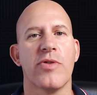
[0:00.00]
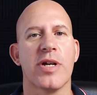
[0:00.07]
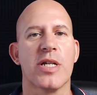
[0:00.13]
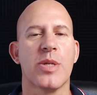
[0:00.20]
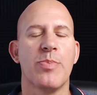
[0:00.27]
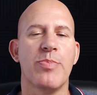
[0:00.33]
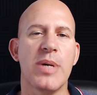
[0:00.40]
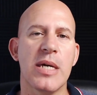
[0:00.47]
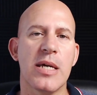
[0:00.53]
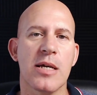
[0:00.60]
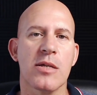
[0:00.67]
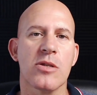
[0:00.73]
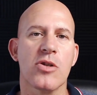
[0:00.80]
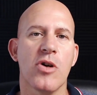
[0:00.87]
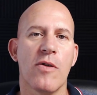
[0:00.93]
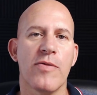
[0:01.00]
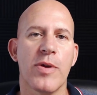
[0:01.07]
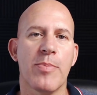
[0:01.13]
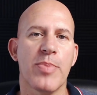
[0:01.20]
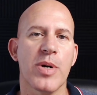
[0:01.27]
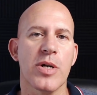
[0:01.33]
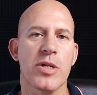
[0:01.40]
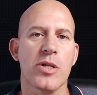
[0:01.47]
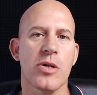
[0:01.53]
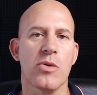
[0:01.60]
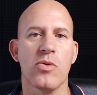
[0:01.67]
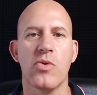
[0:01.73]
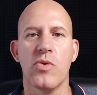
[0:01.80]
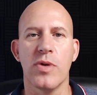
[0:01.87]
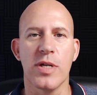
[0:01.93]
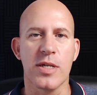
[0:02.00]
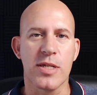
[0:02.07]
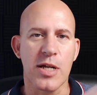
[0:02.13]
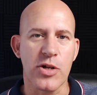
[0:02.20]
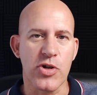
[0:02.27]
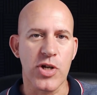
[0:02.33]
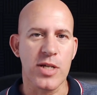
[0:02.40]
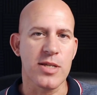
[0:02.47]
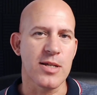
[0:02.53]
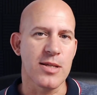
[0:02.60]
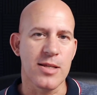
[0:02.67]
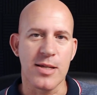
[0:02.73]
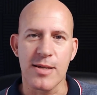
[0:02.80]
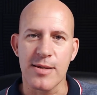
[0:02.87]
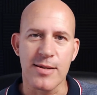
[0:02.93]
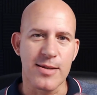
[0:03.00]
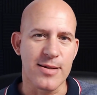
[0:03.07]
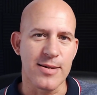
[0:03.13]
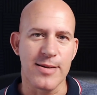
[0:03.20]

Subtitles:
experience of the person who is suggesting this